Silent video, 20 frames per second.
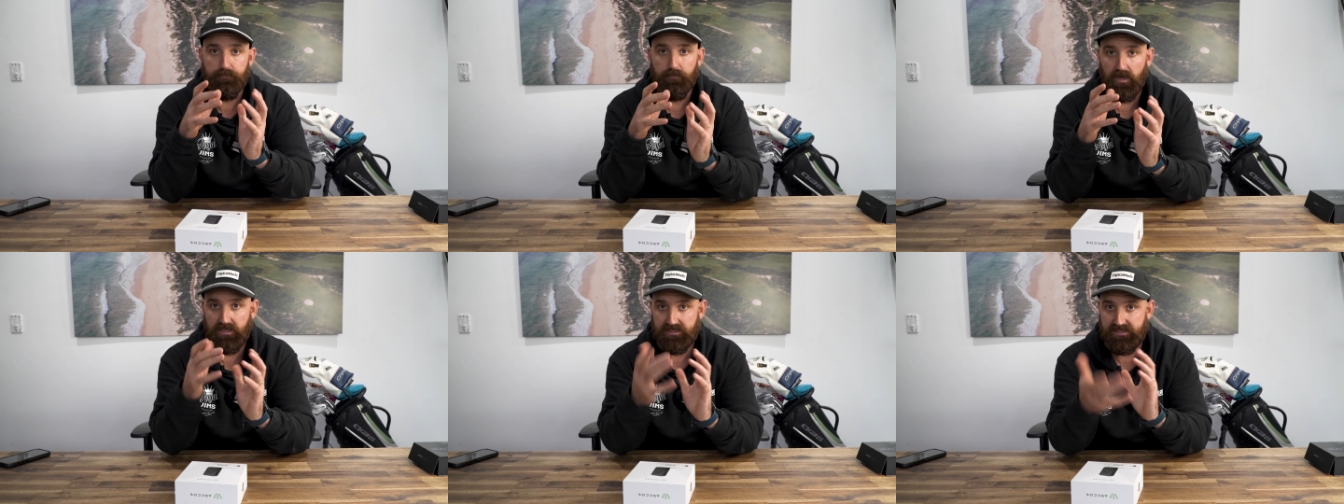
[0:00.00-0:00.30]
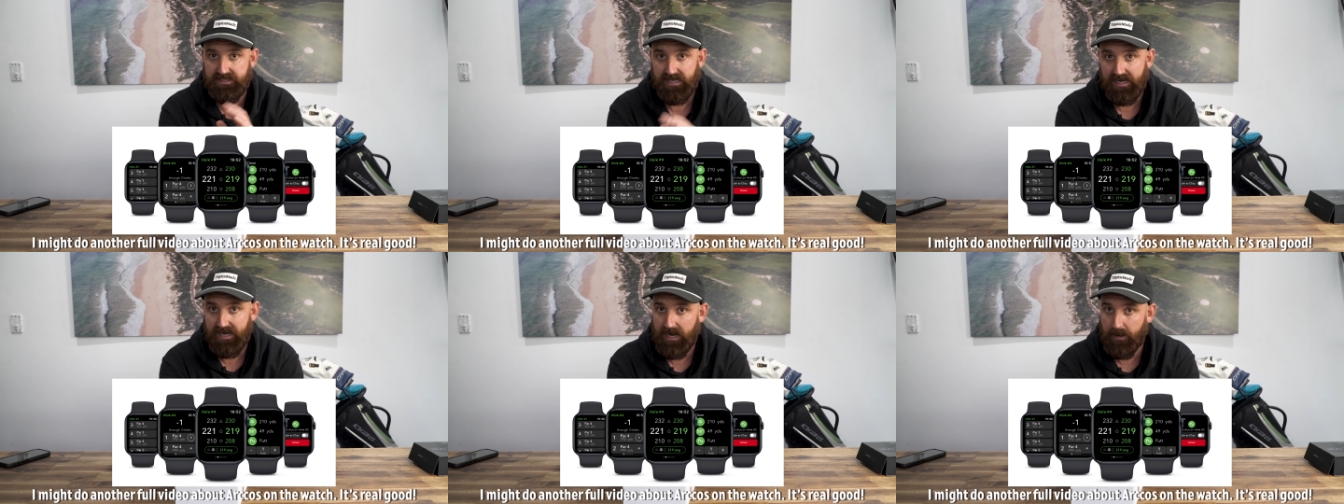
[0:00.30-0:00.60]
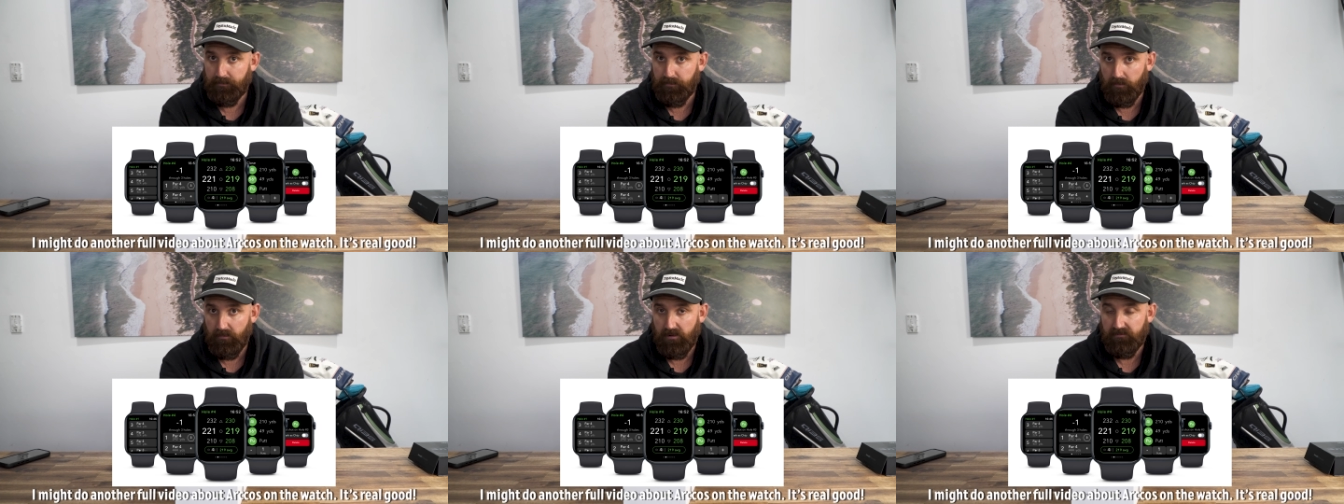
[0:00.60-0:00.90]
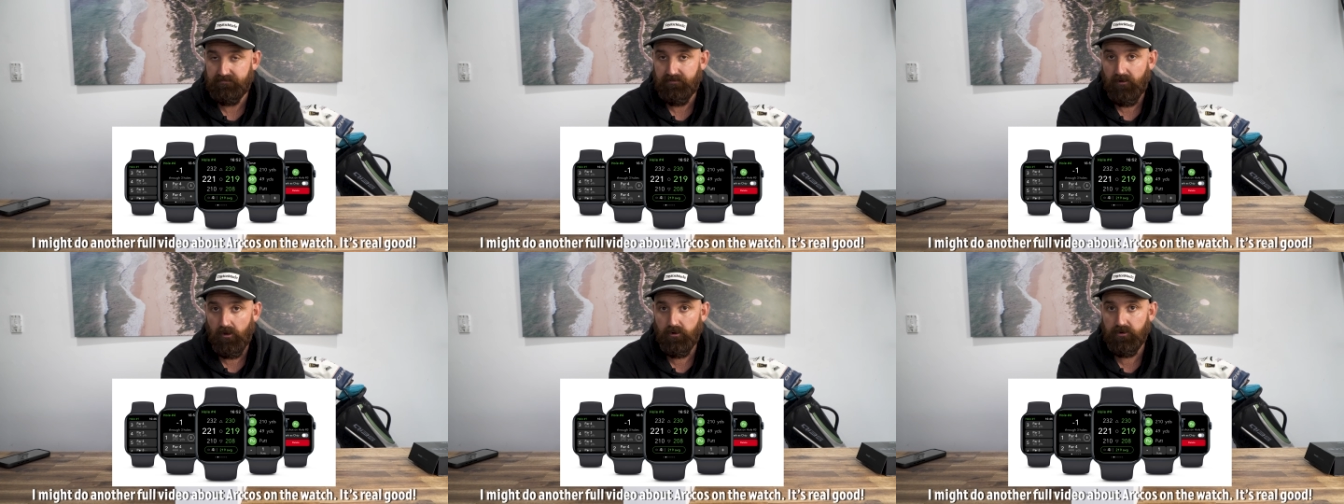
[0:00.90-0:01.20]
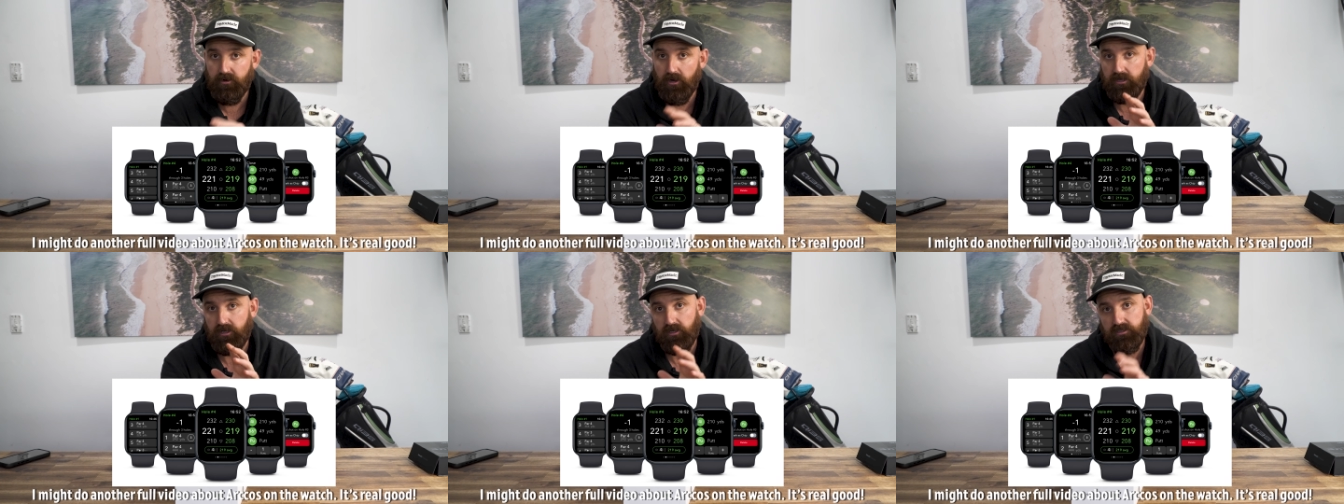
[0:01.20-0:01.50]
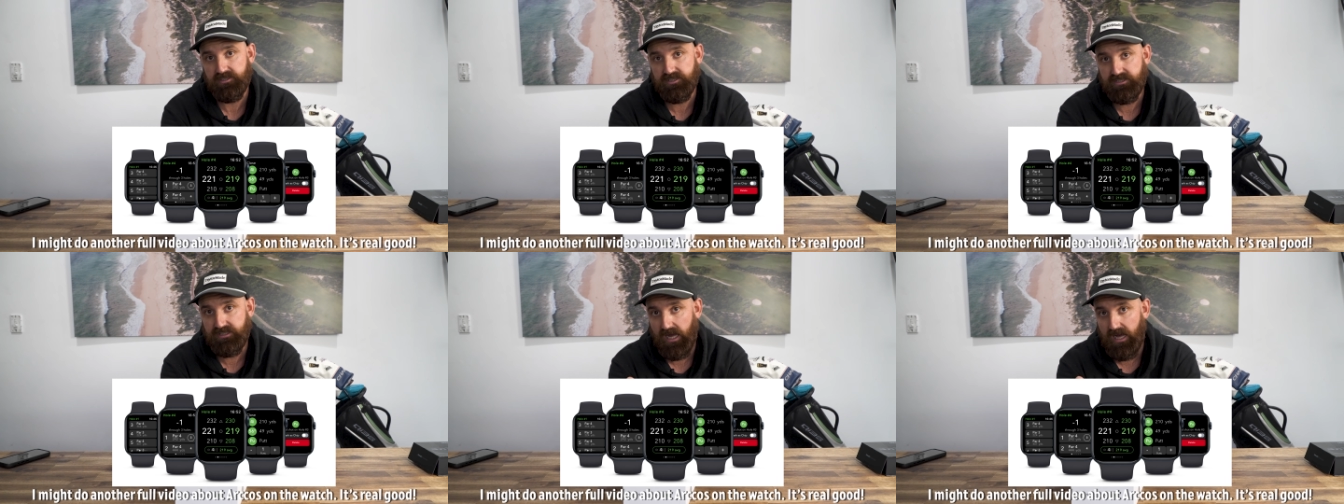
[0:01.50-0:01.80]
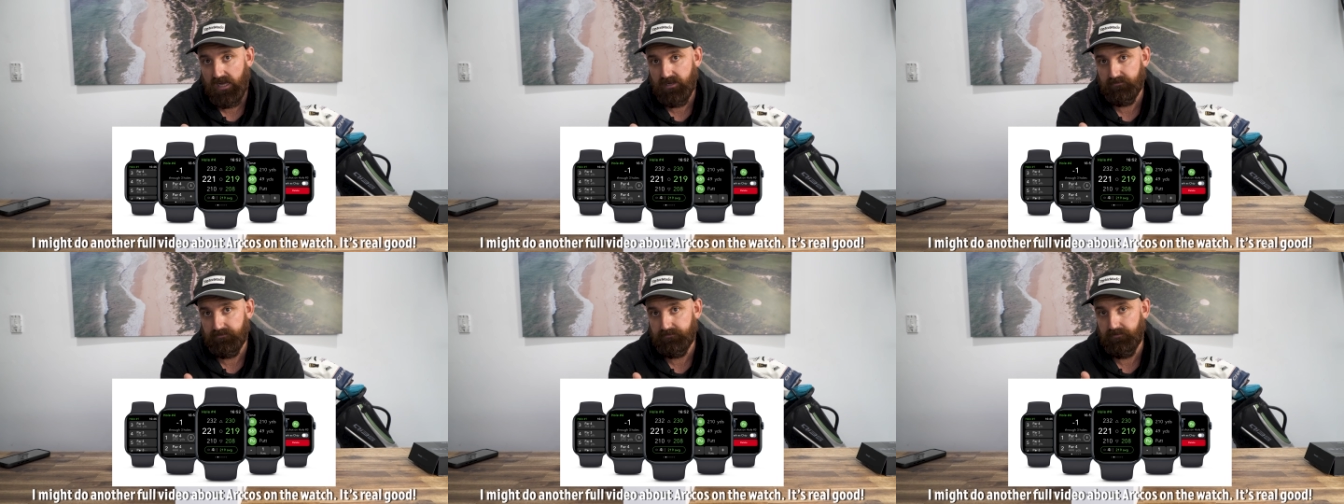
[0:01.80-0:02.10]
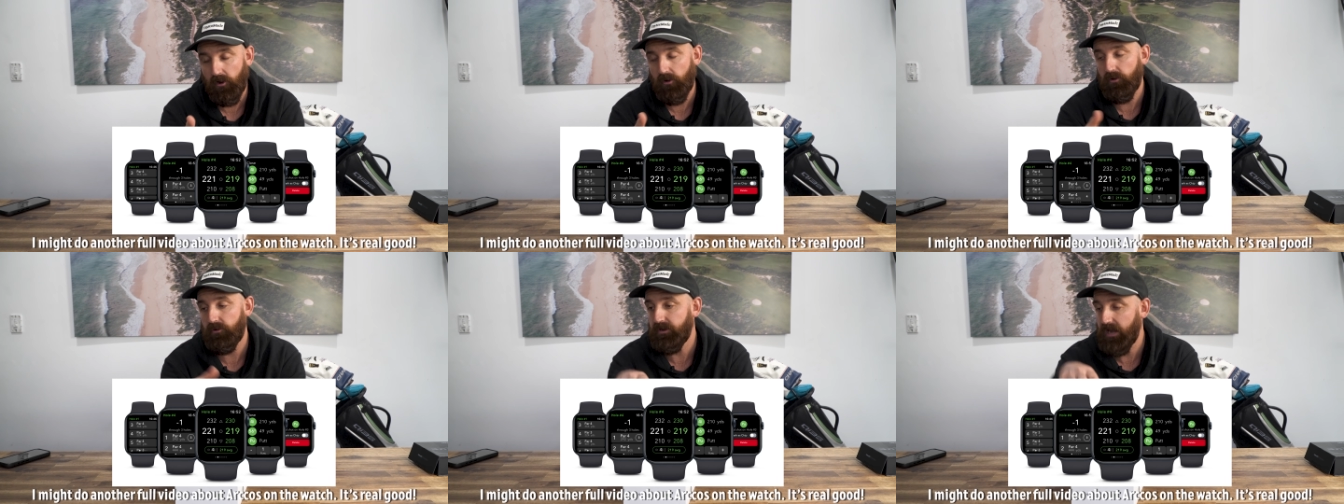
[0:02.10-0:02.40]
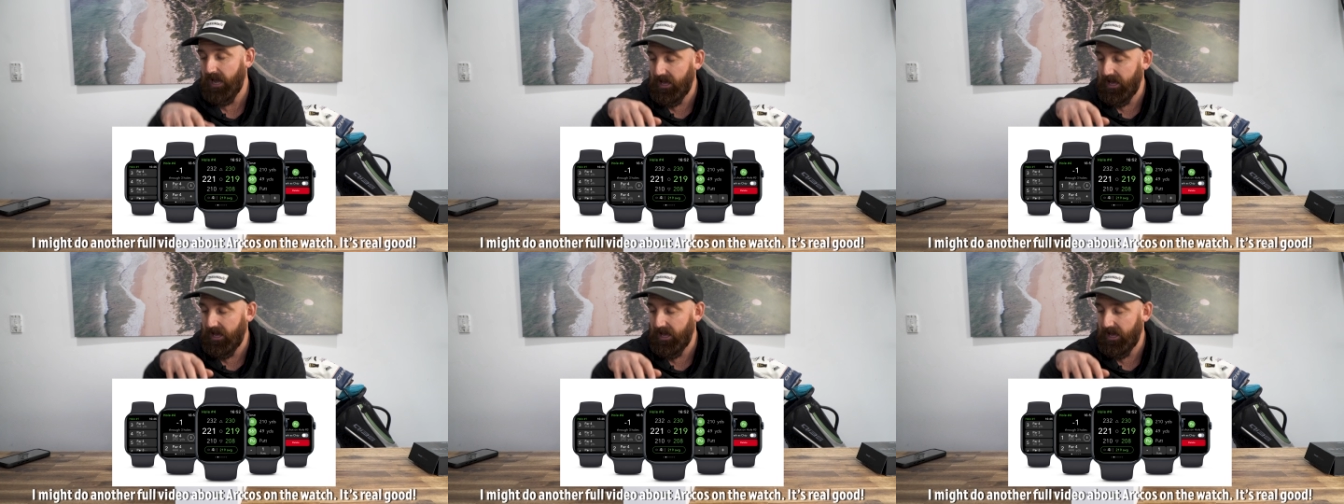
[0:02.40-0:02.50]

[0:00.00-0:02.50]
I set it up on my phone, I go start phone,